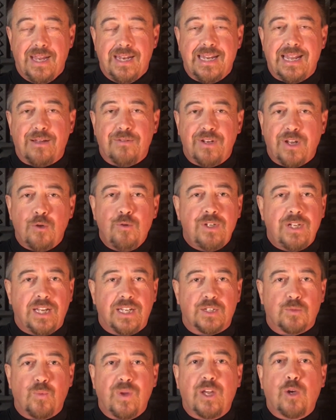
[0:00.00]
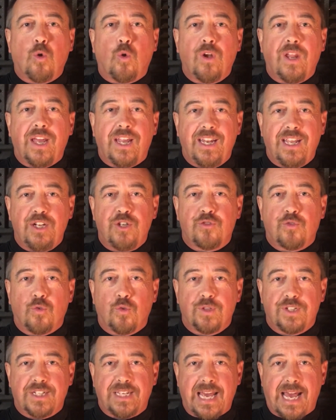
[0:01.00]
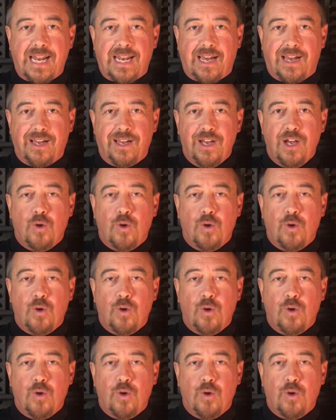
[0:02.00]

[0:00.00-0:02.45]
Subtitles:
Now notice we call it an intraoral scanner.